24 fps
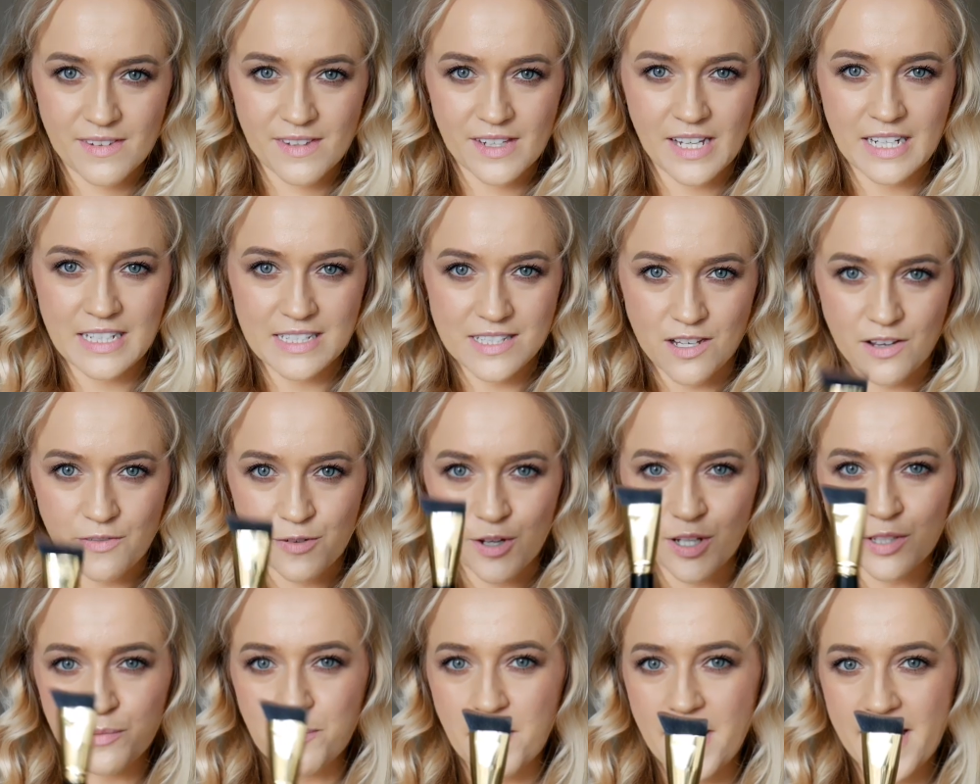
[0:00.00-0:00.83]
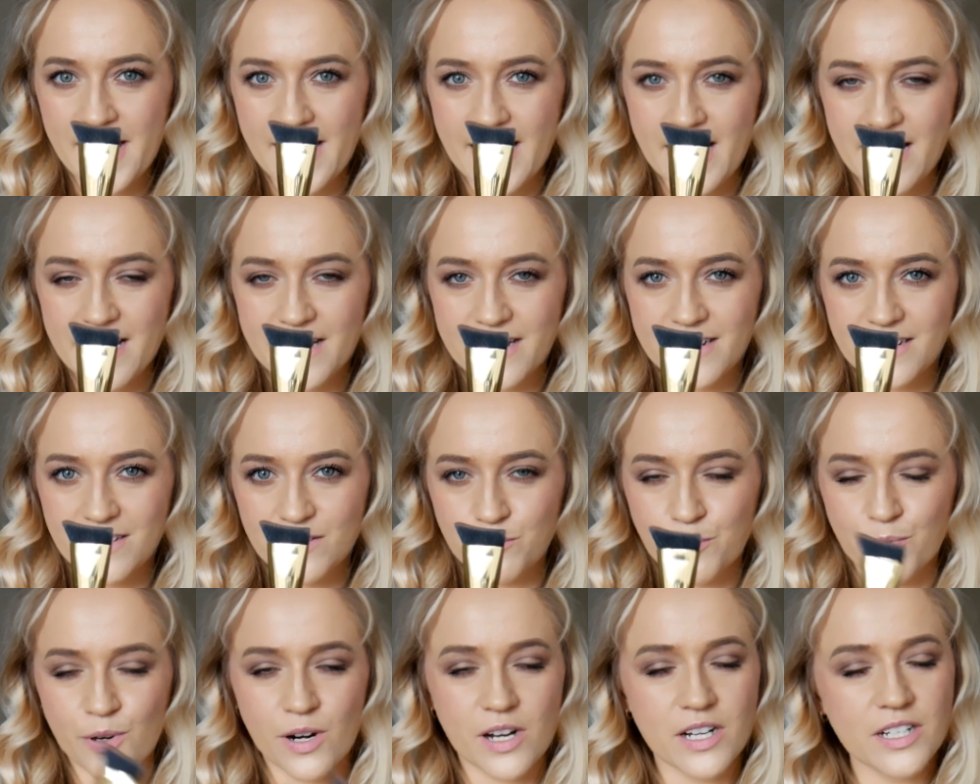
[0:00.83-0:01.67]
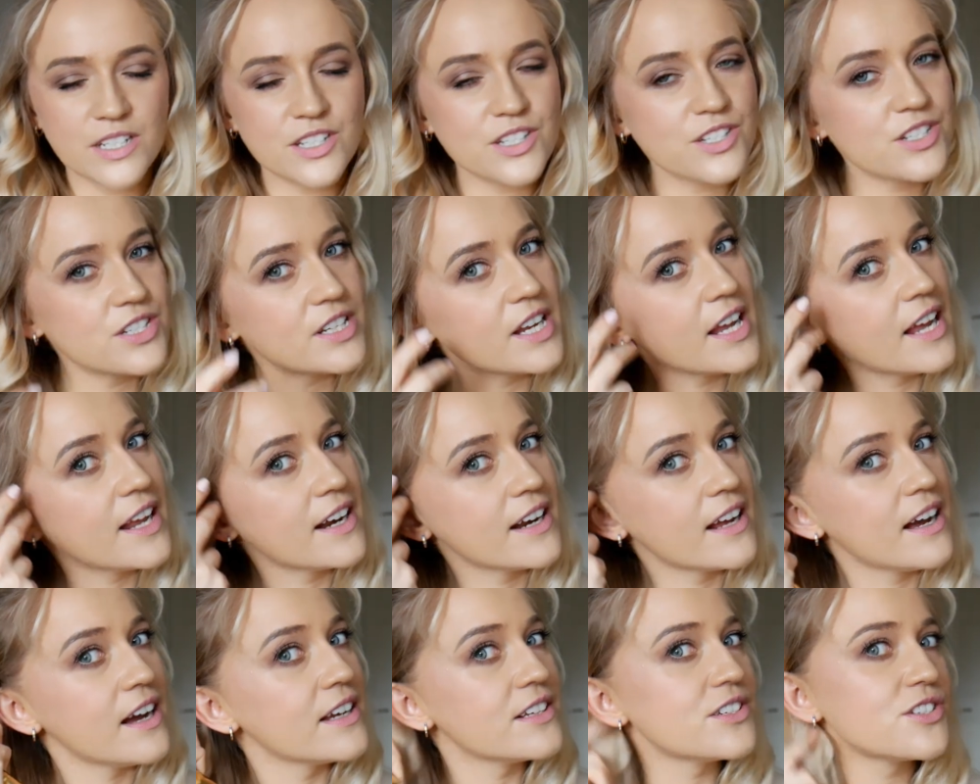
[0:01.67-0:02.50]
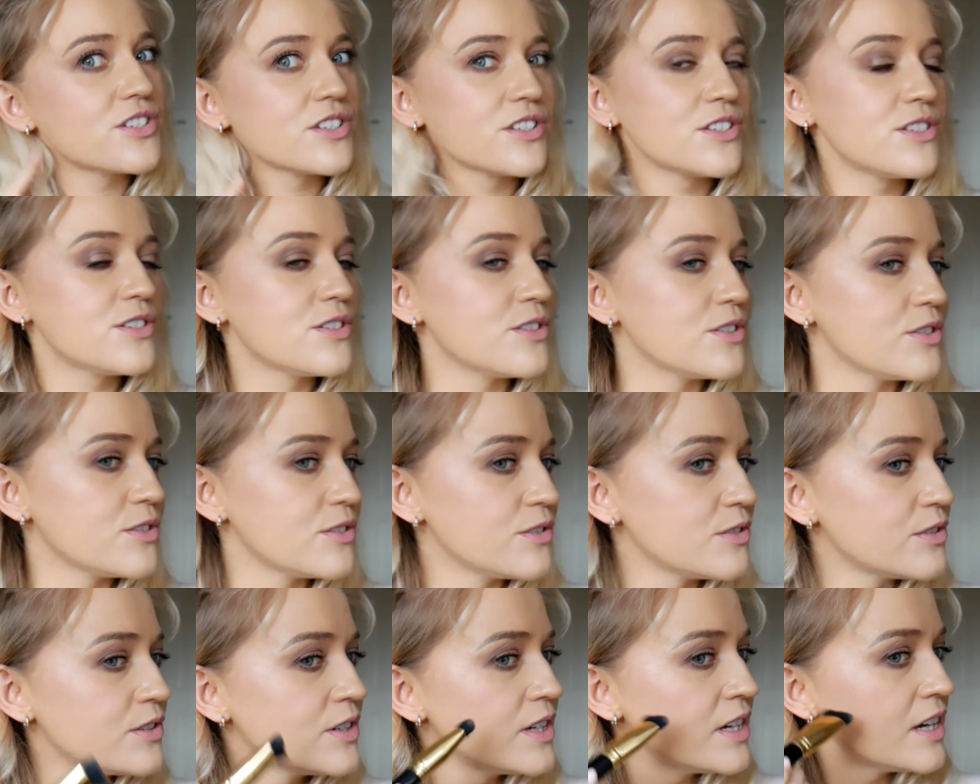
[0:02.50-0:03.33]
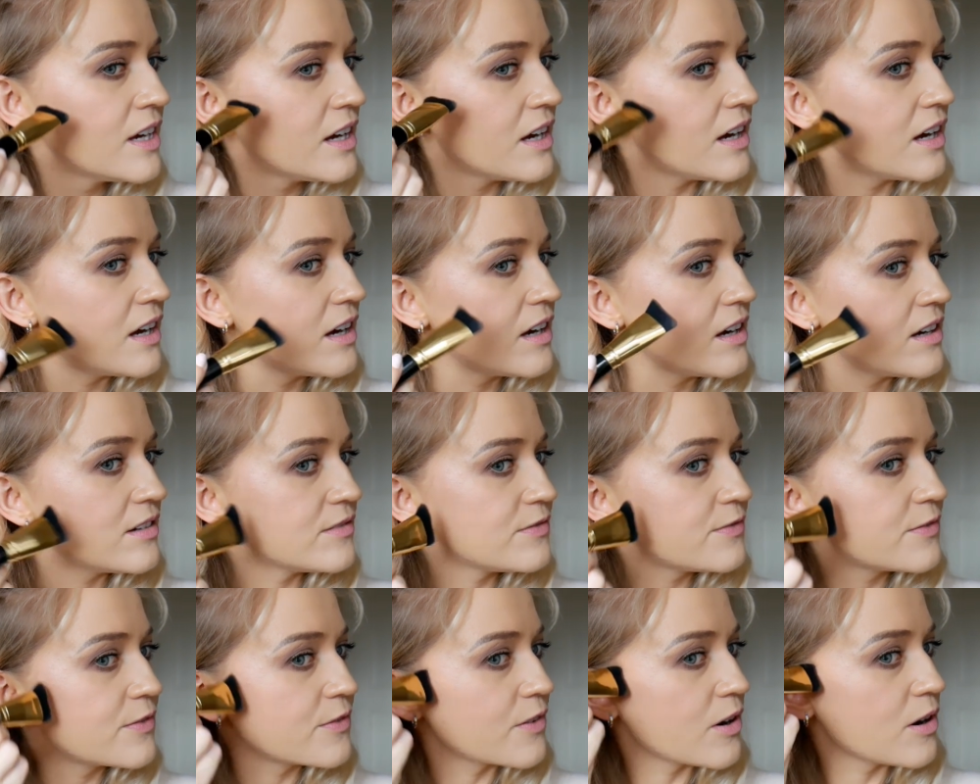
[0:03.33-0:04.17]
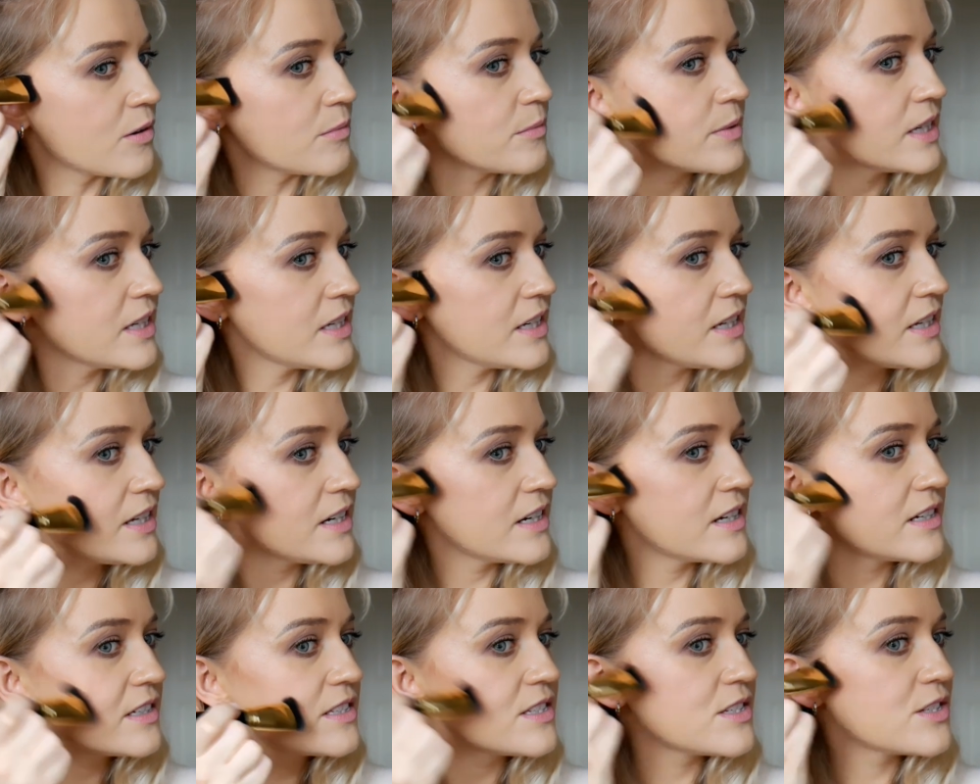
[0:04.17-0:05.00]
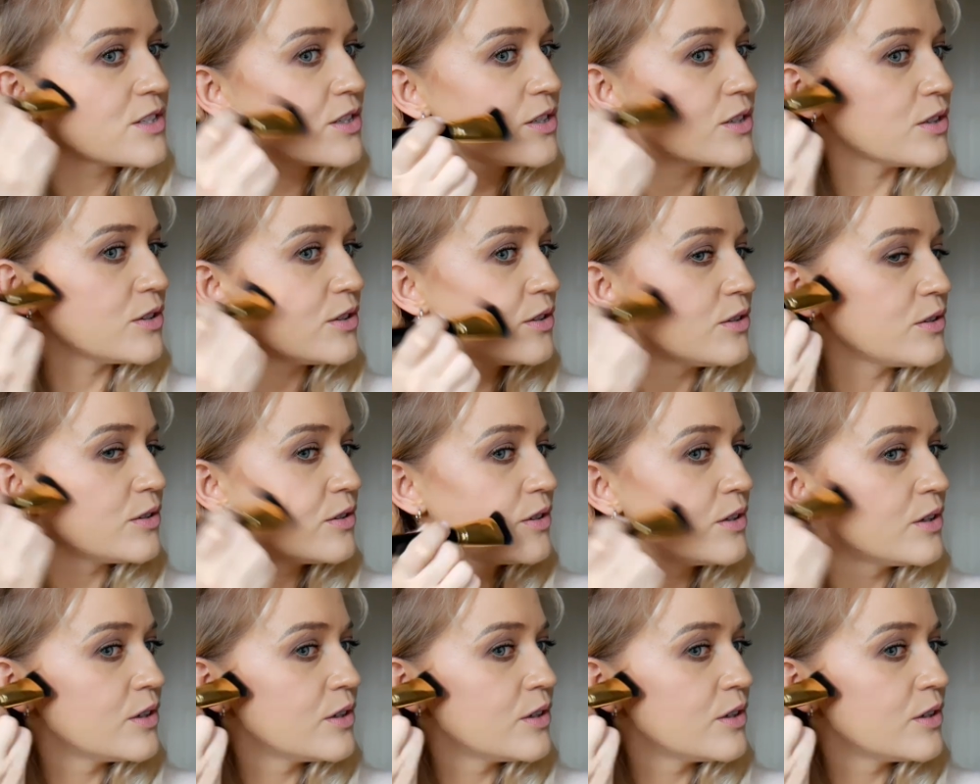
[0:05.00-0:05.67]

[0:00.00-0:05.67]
So I've got my angled brush and I just do from here to